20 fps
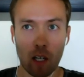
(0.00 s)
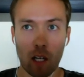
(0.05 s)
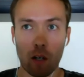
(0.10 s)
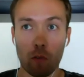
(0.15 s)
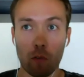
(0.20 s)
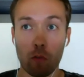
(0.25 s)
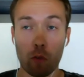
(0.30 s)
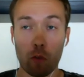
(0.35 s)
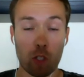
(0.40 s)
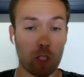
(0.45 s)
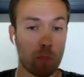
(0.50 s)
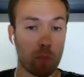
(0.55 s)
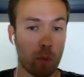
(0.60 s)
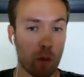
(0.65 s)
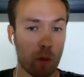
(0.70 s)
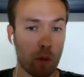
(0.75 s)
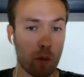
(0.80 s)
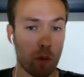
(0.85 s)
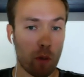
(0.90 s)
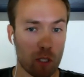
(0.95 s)
for
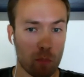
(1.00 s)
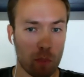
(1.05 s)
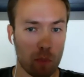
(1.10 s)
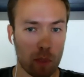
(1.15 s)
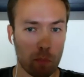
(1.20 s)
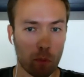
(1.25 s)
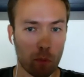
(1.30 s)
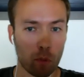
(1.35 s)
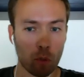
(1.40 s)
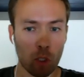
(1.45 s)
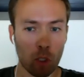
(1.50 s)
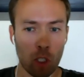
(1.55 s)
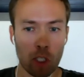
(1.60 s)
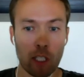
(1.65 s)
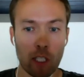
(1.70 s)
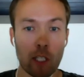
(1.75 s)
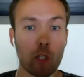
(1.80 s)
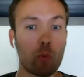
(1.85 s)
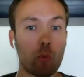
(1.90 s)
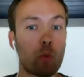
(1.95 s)
experienced people,
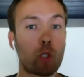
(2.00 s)
then you would